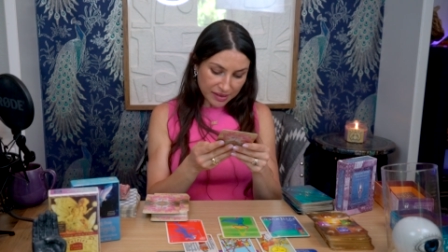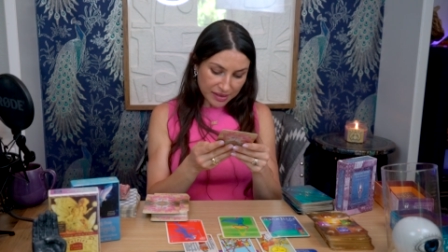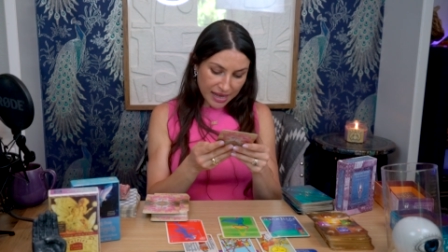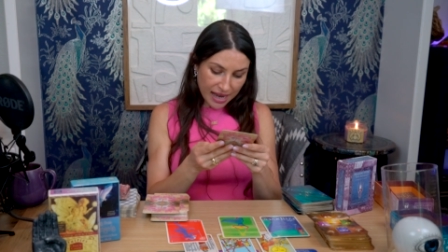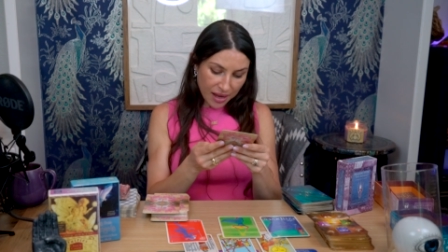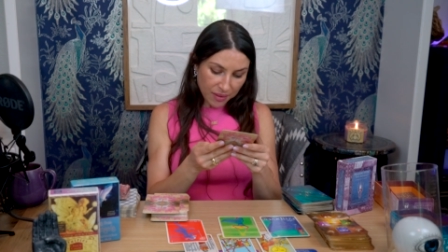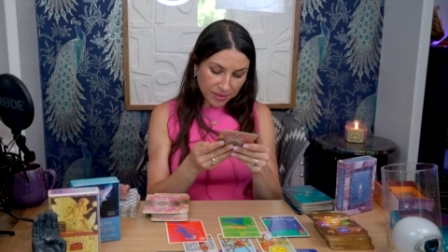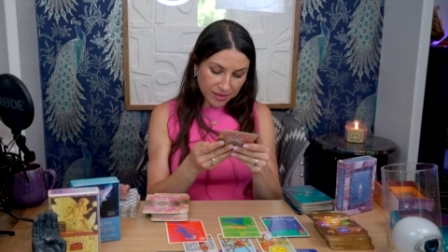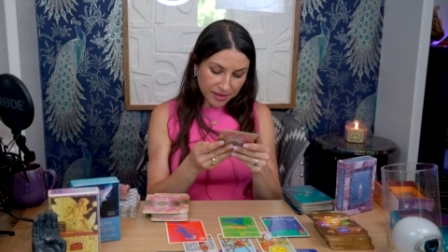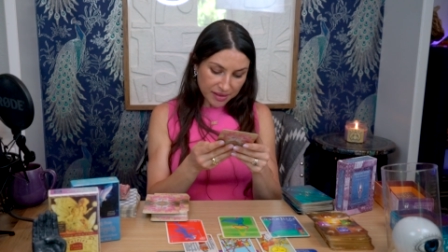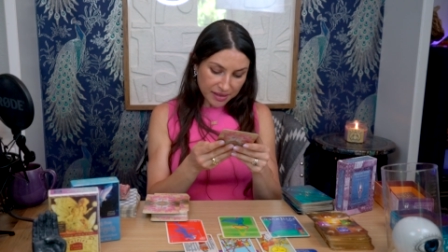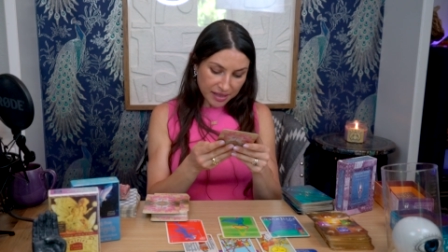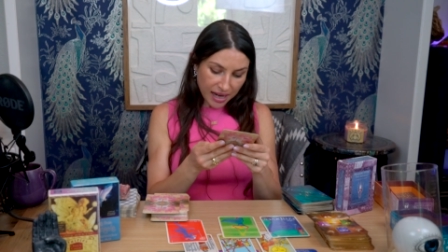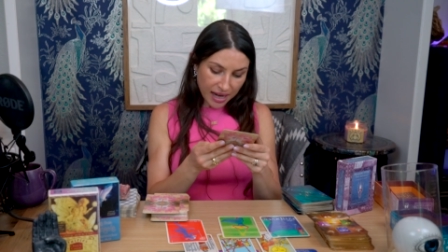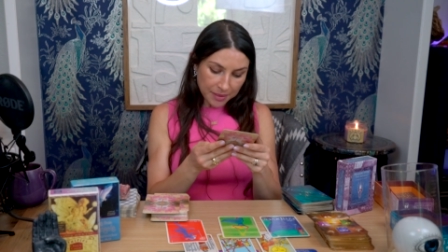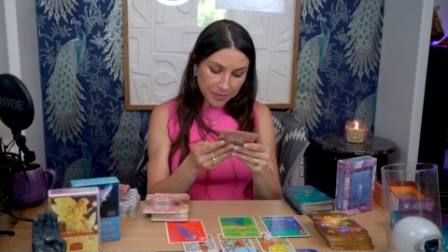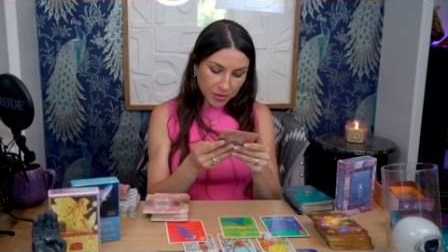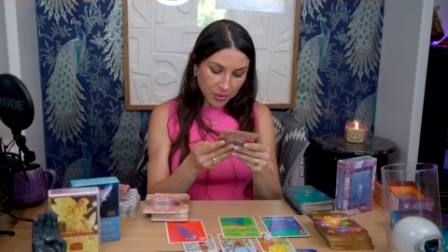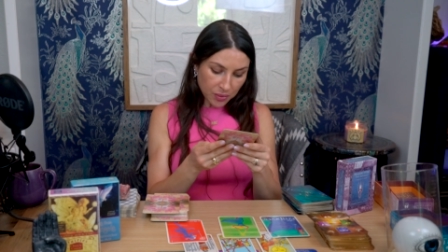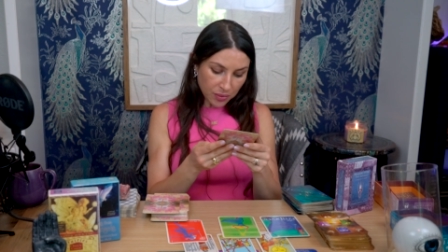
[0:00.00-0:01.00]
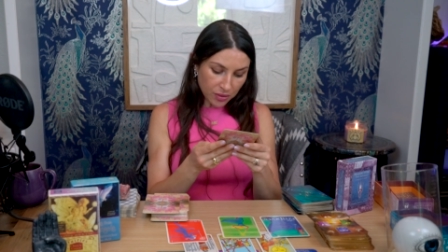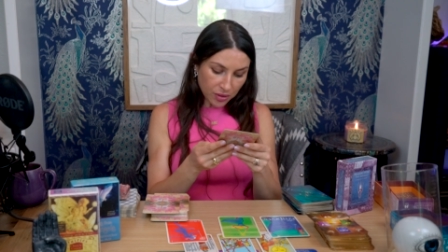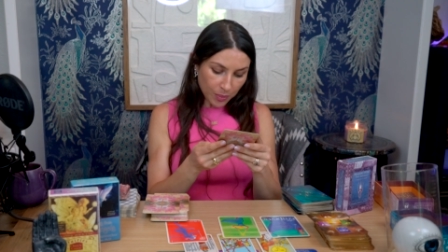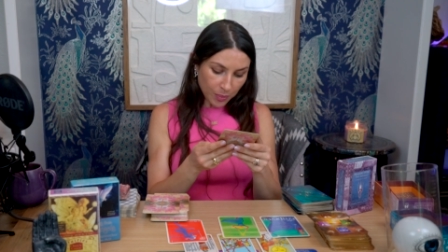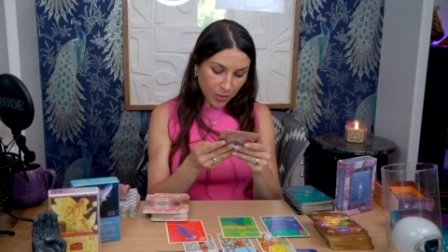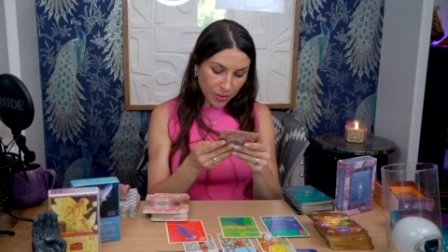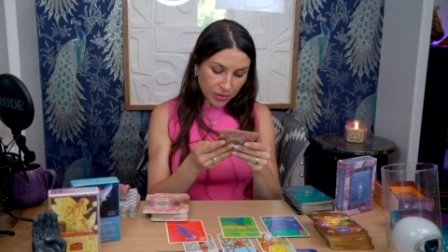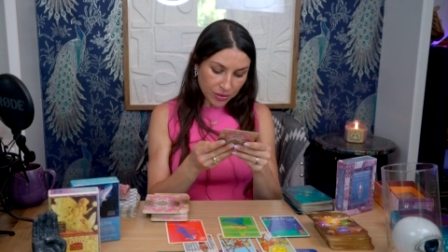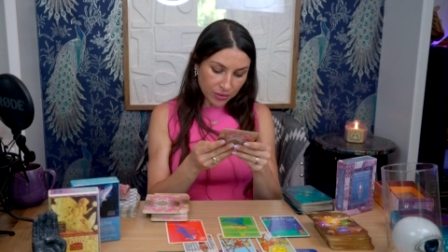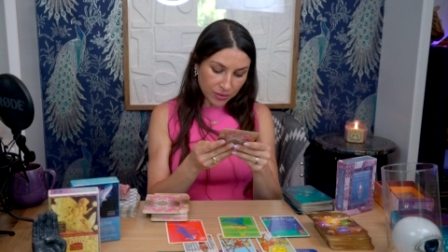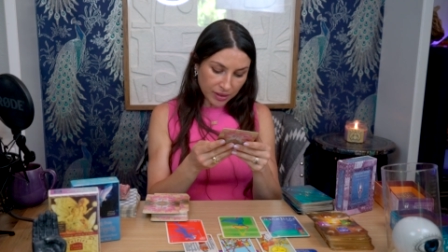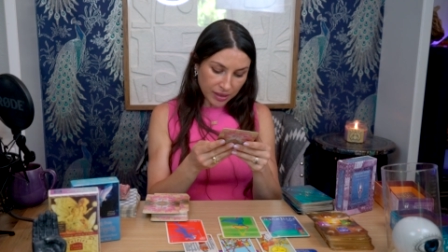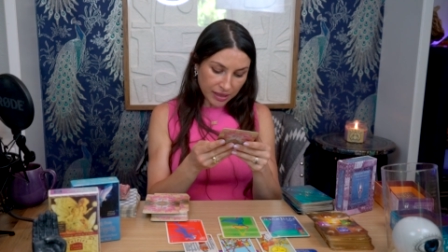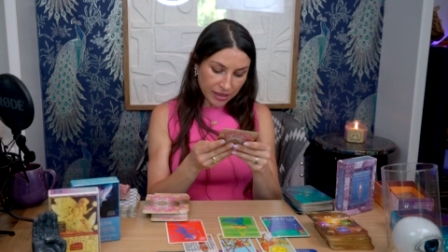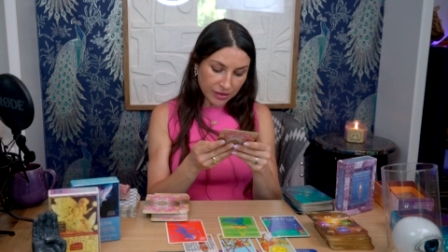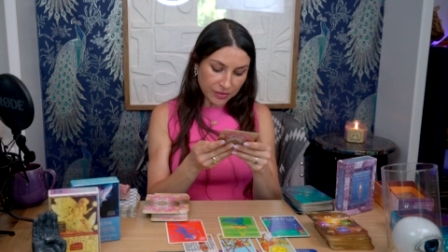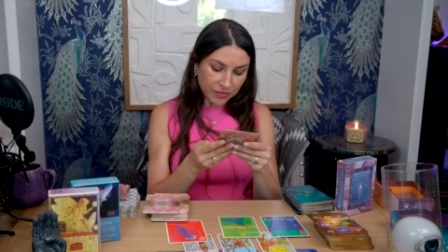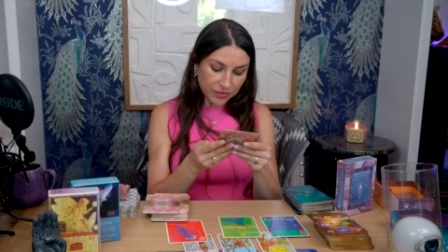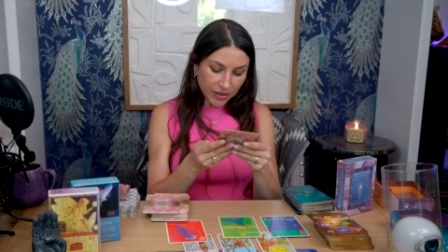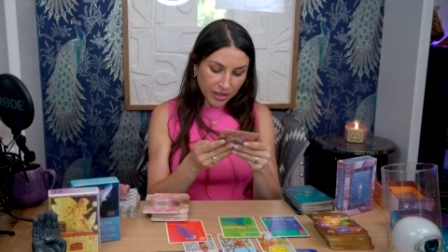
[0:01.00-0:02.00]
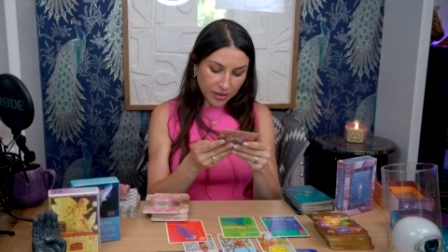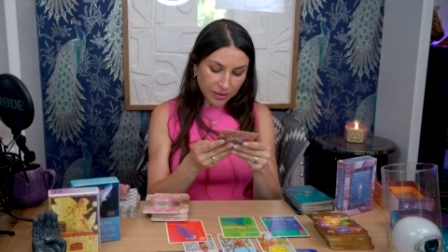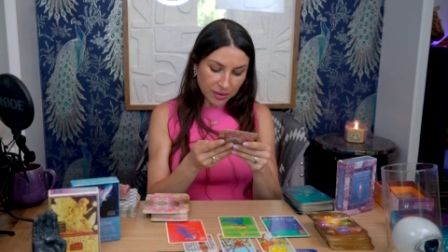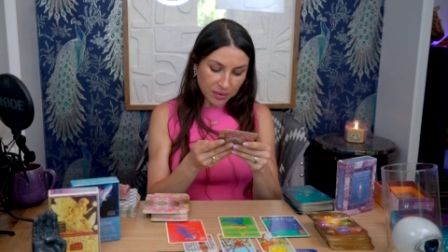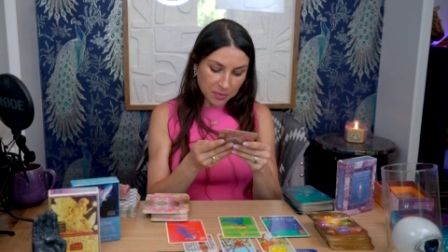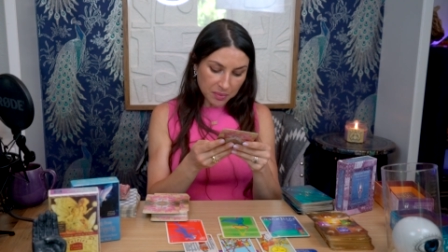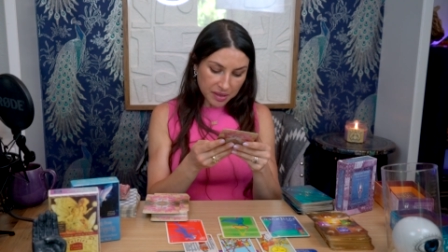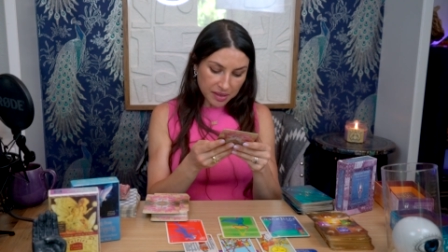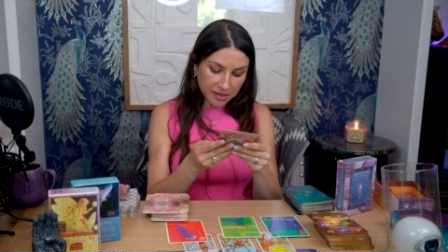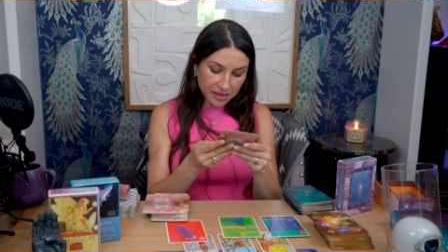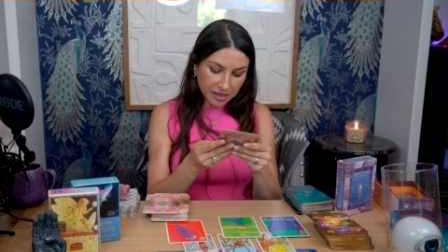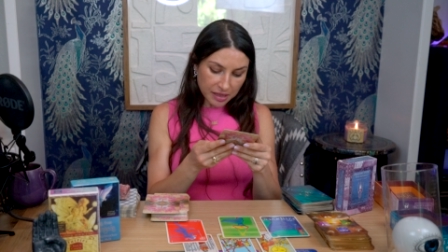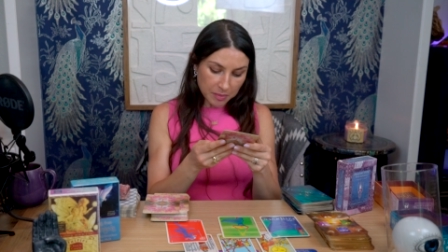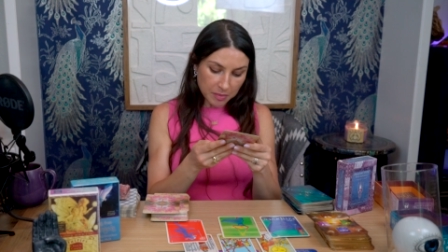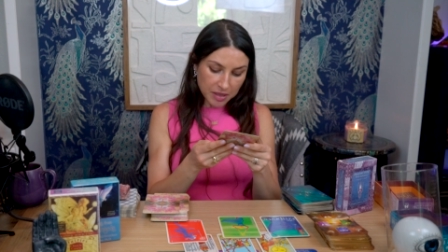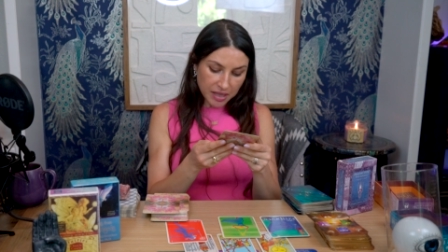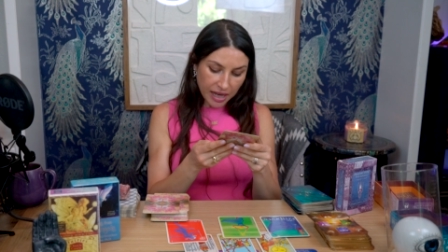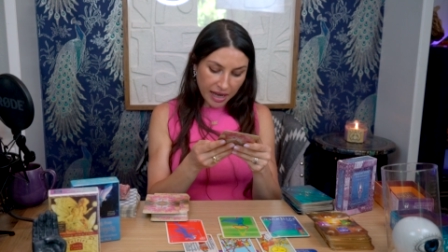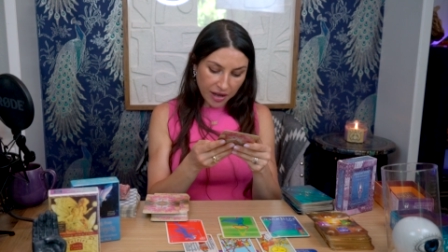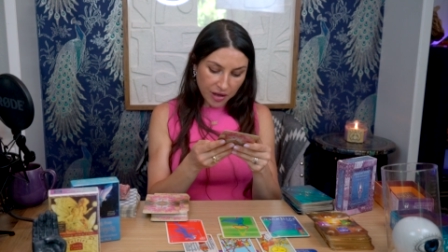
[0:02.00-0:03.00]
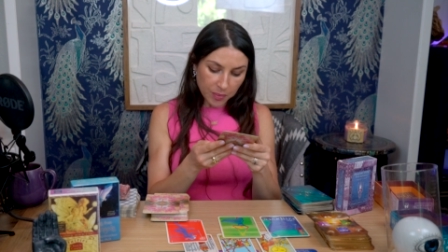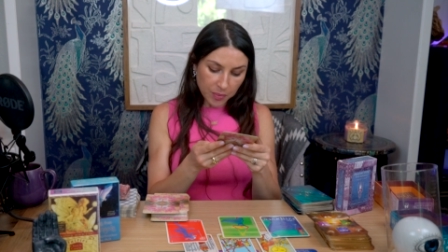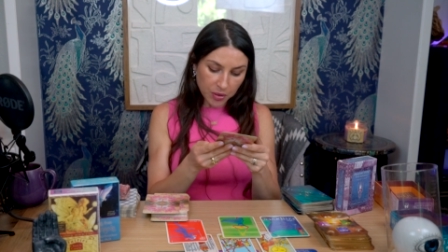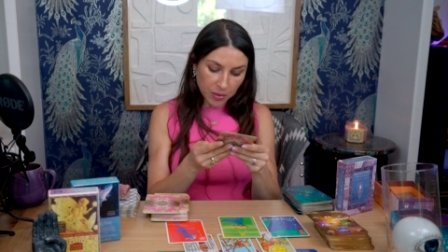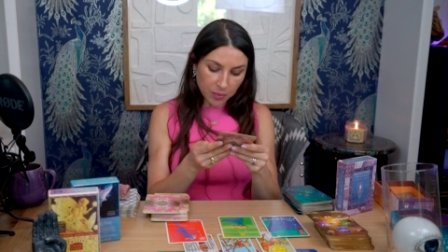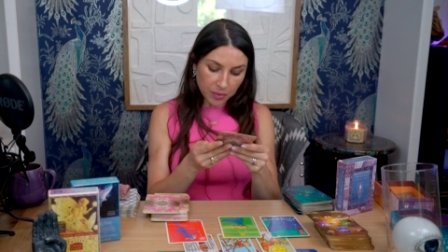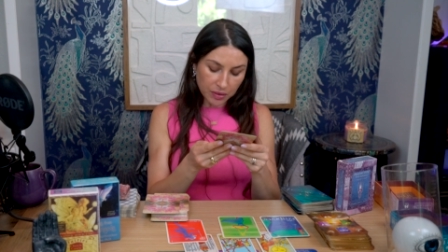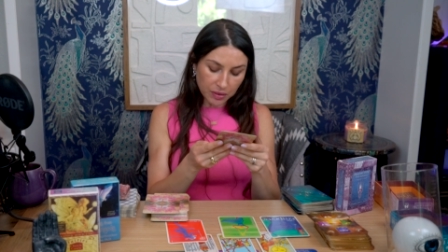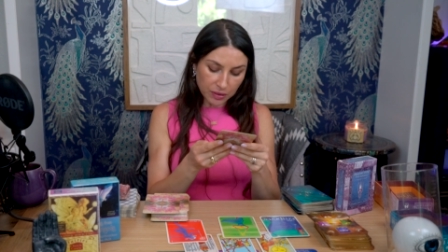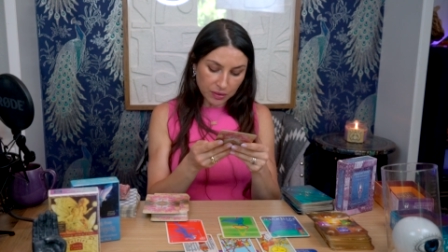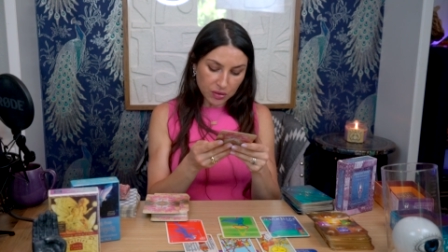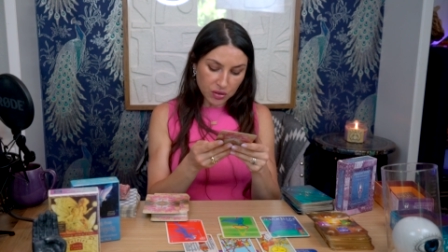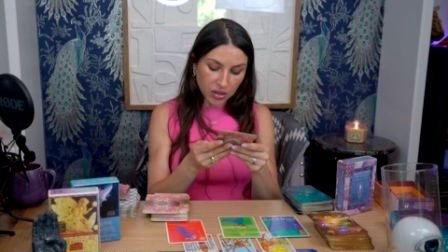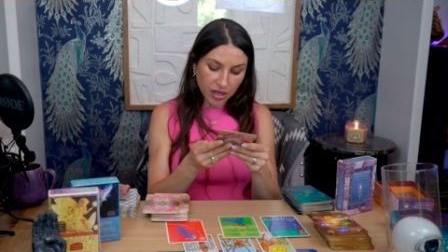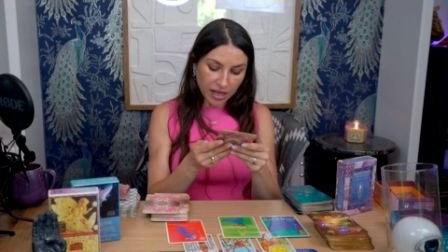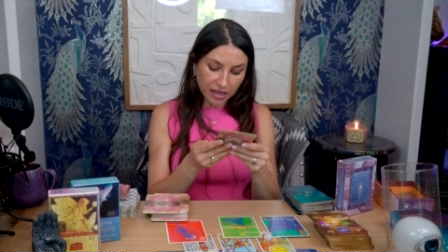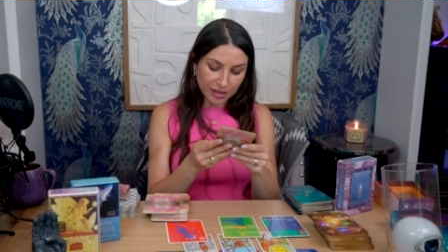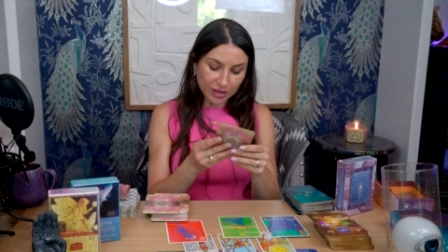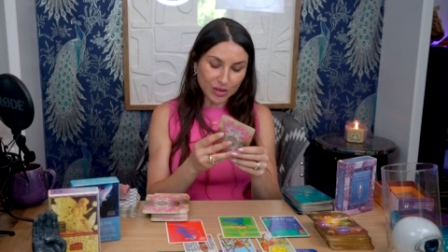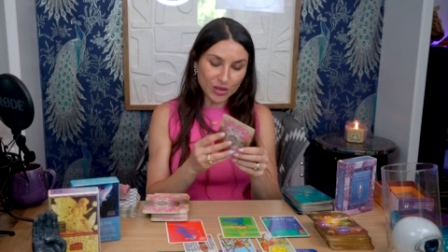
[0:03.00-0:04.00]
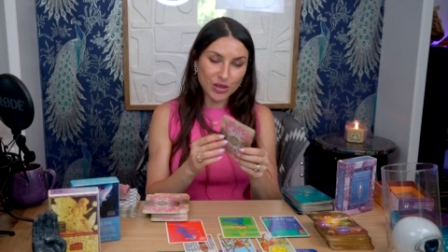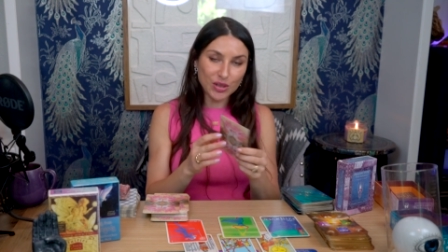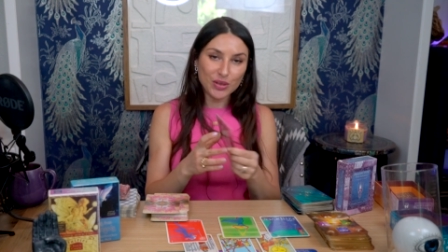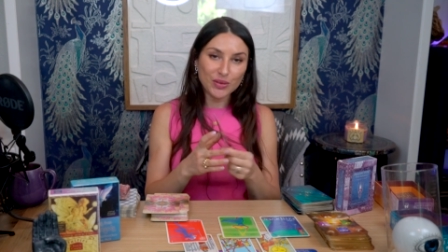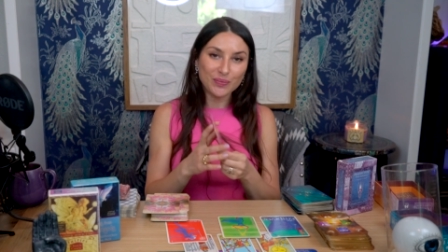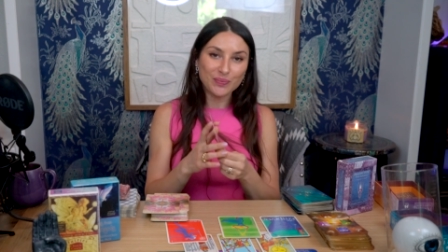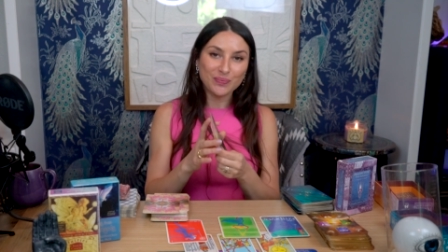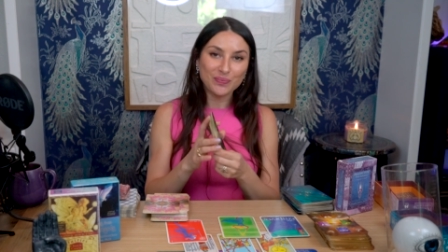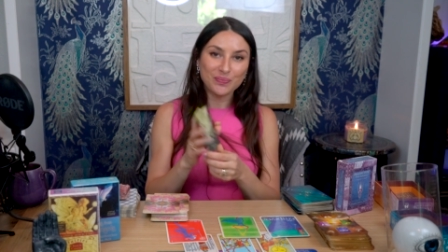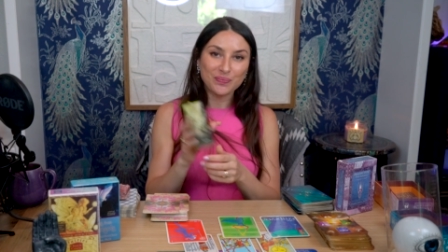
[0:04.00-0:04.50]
Now is the time to call upon your inner fairy wisdom to help you with your challenge.